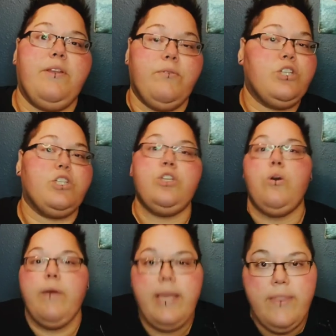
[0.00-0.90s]
There was just
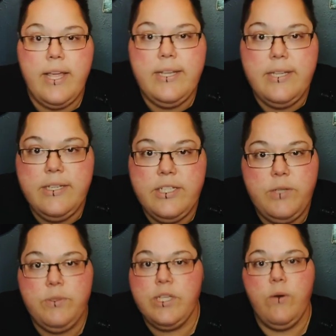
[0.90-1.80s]
no way that she
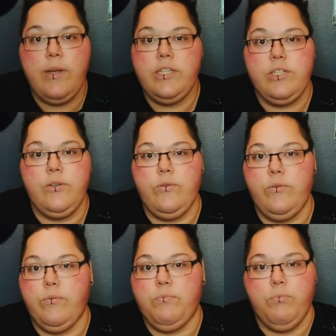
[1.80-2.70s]
was going to